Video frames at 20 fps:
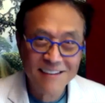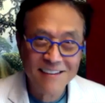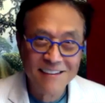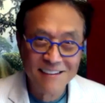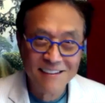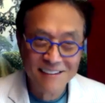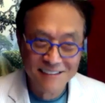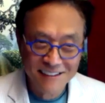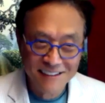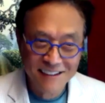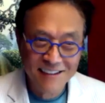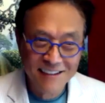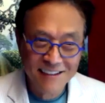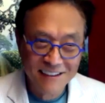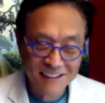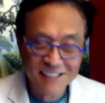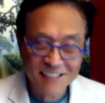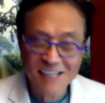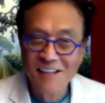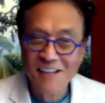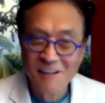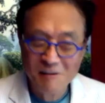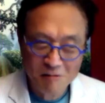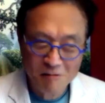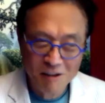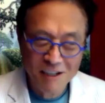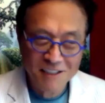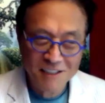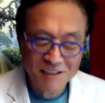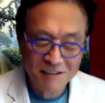You see, there's other
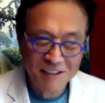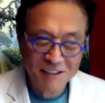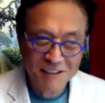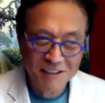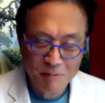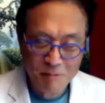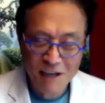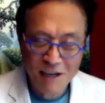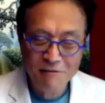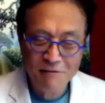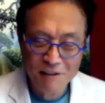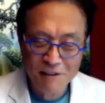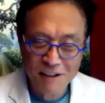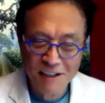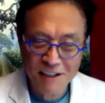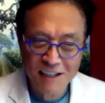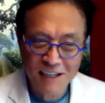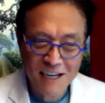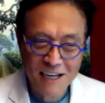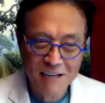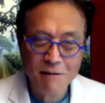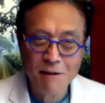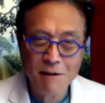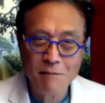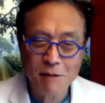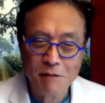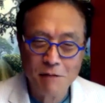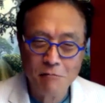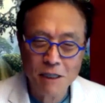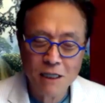ways you can pay for the economy,
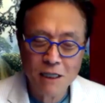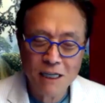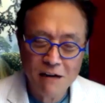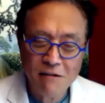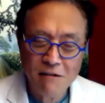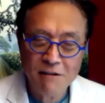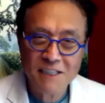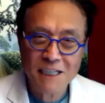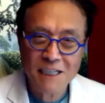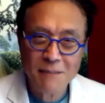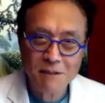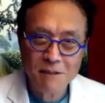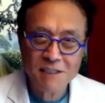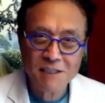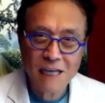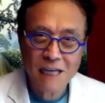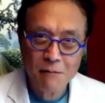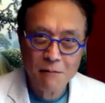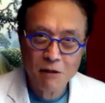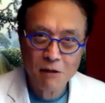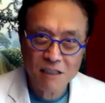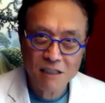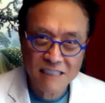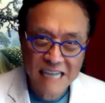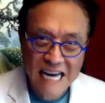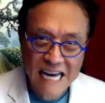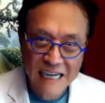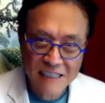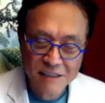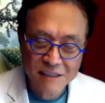but every time you say I'm going to
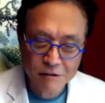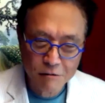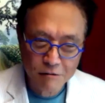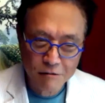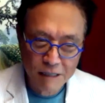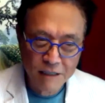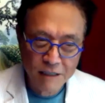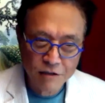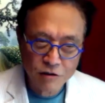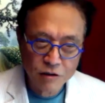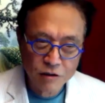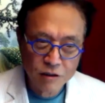tax the rich,